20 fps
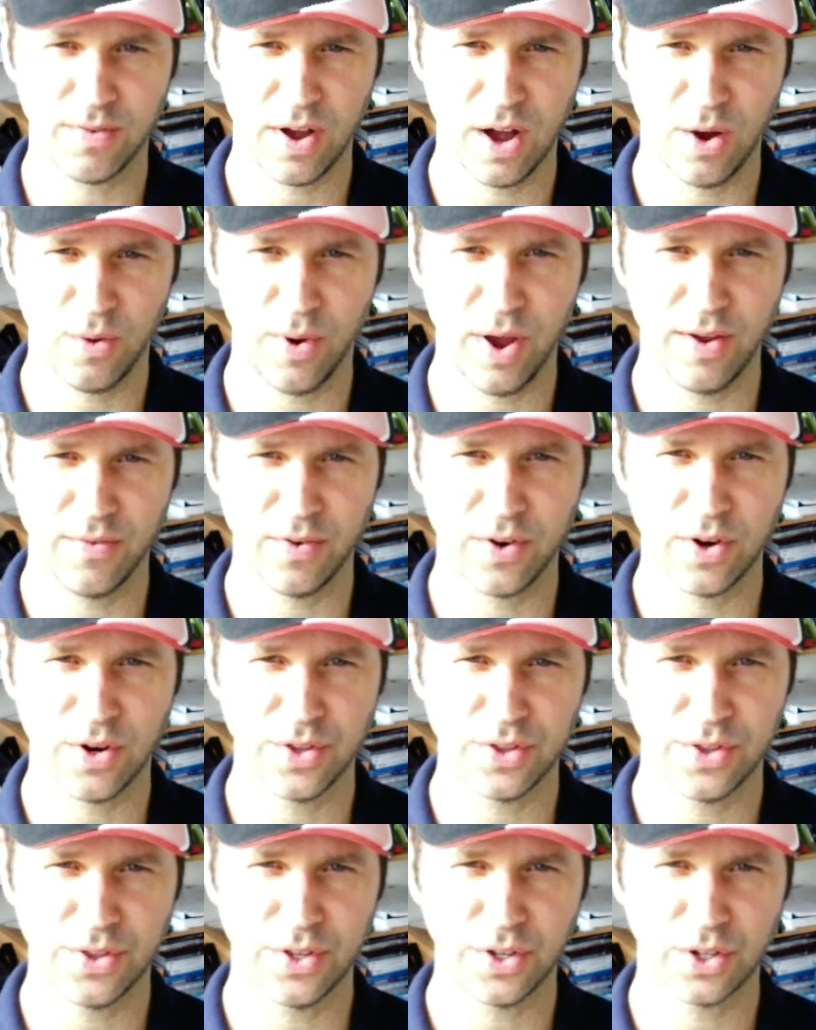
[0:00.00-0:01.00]
However,
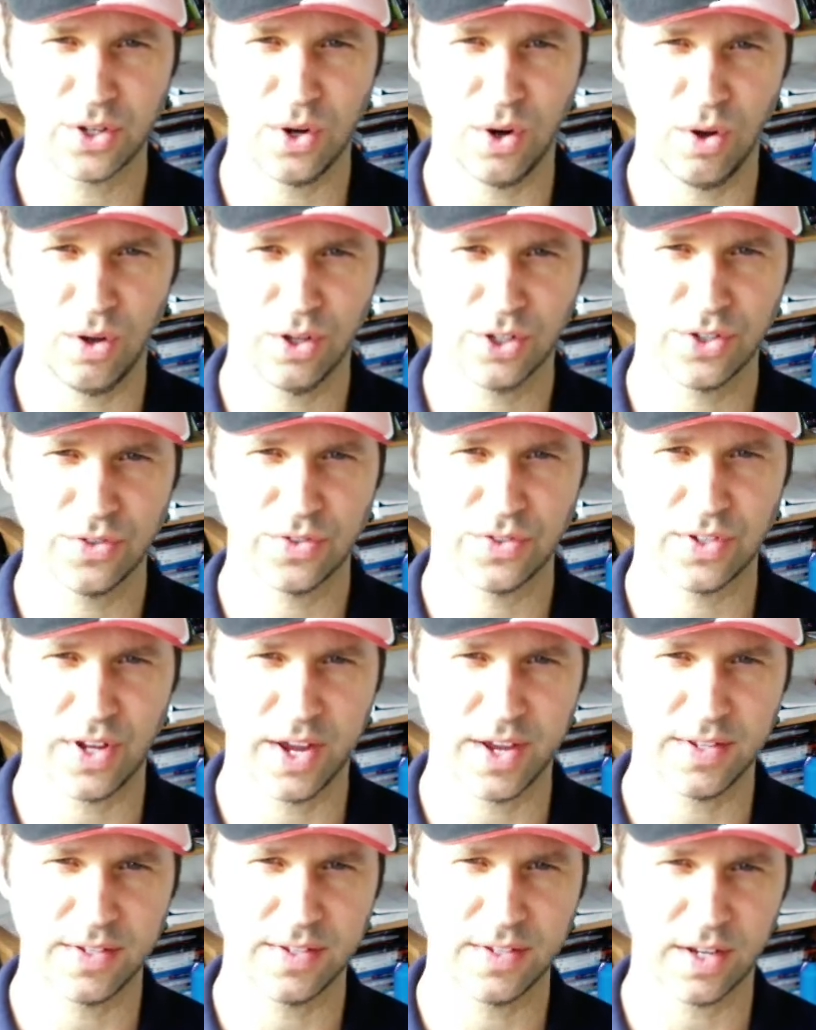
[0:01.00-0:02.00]
the College of
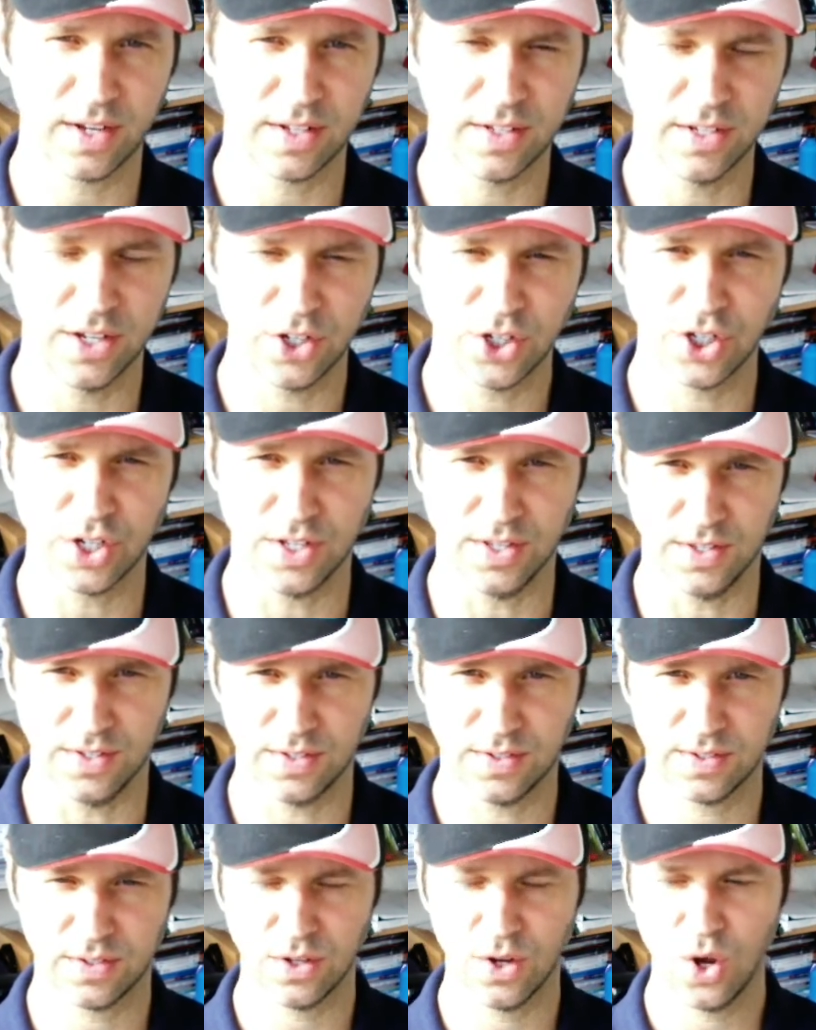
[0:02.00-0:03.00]
Science
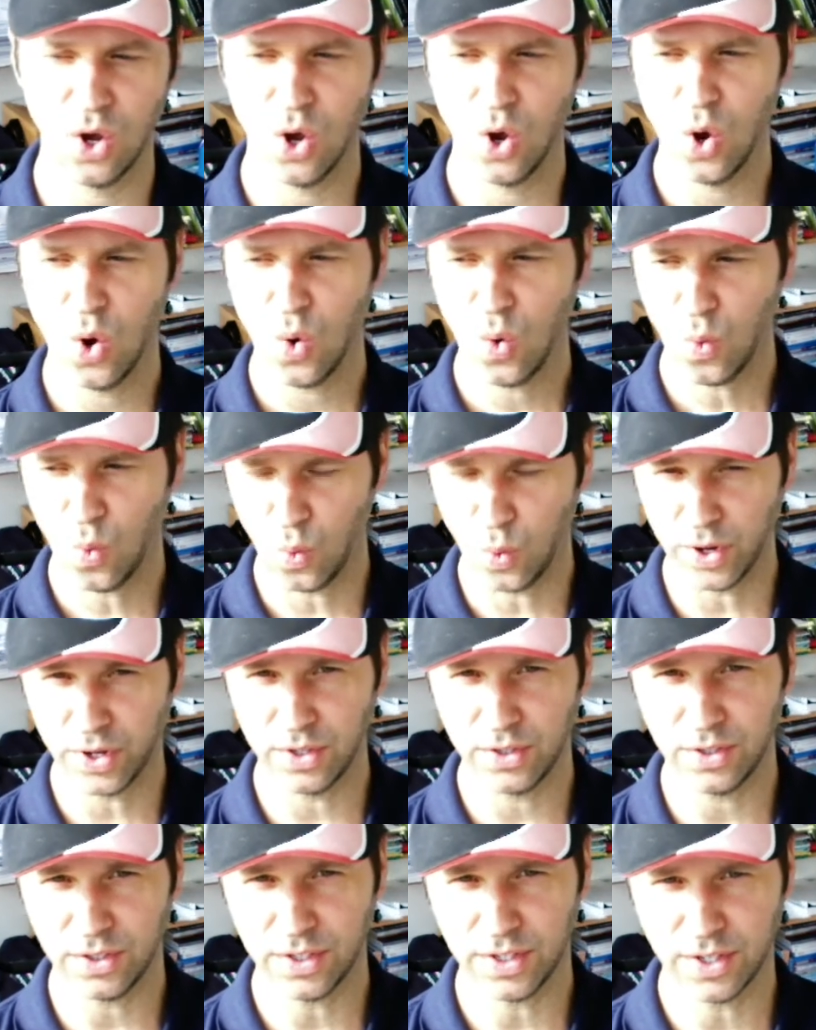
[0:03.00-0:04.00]
technicians
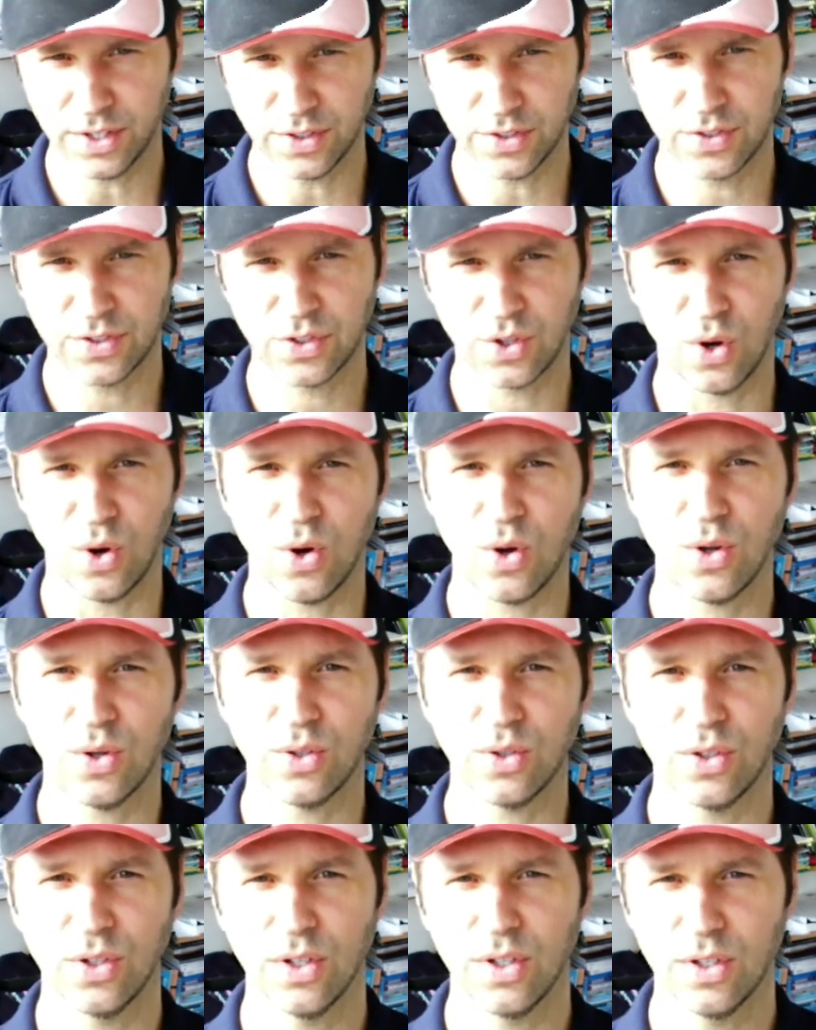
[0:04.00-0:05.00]
will
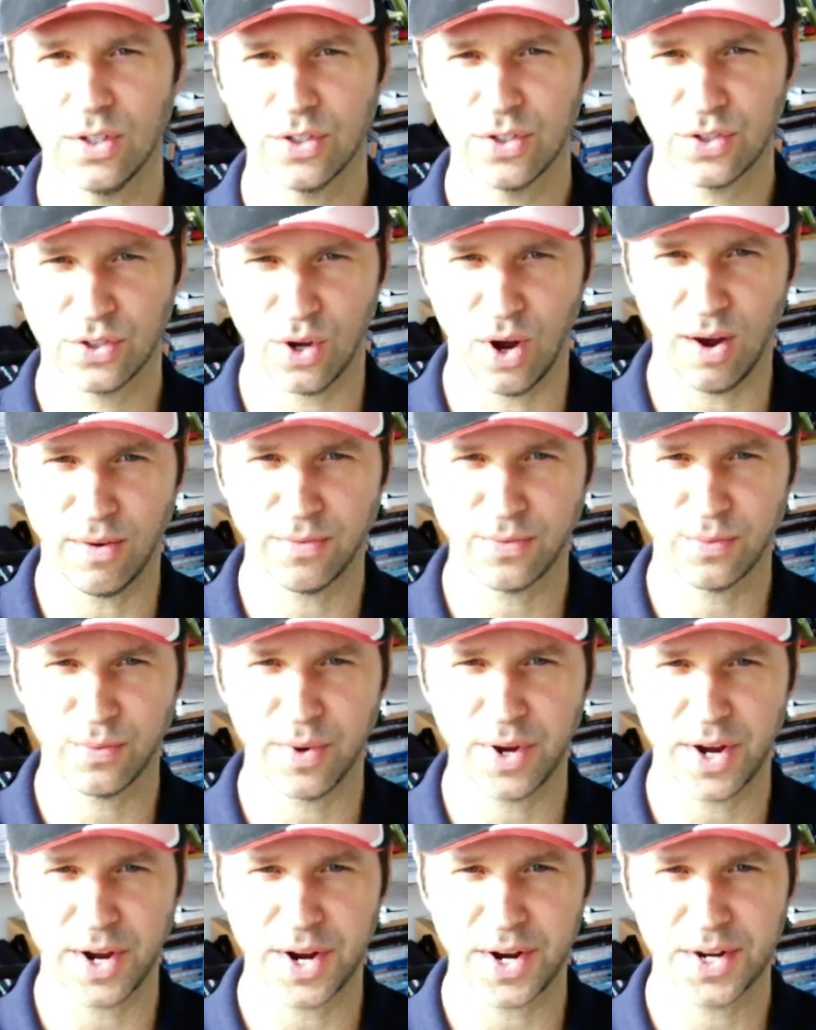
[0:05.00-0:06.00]
install
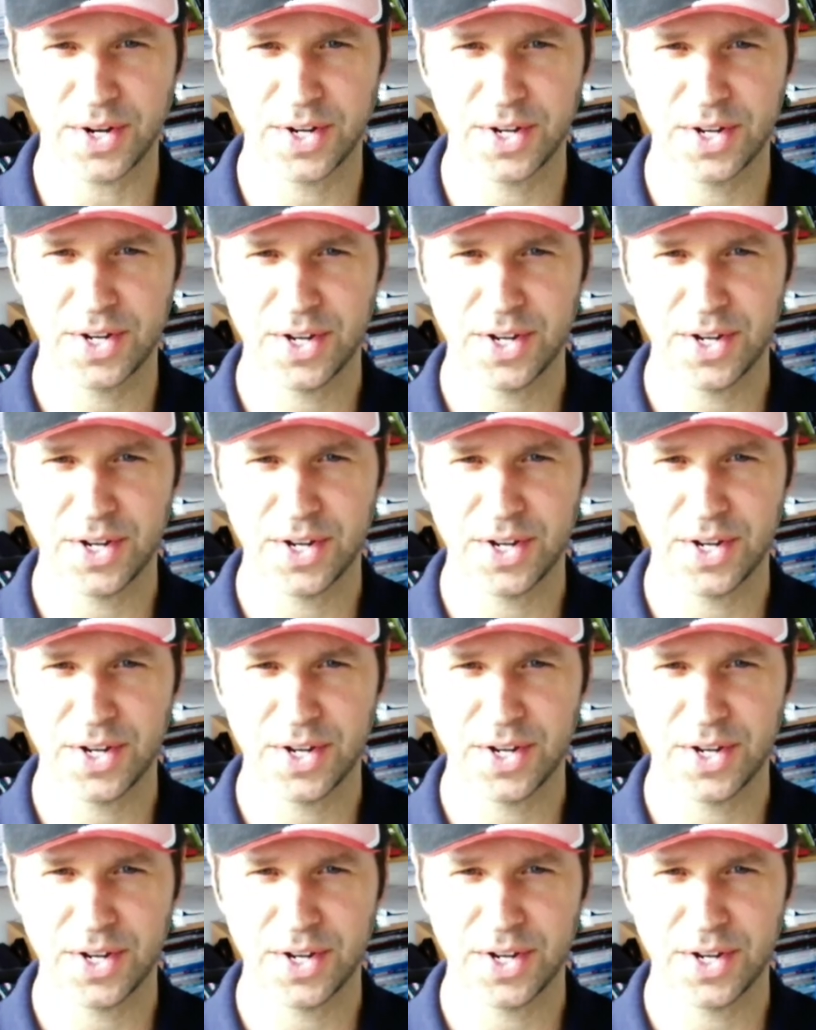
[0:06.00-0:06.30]
software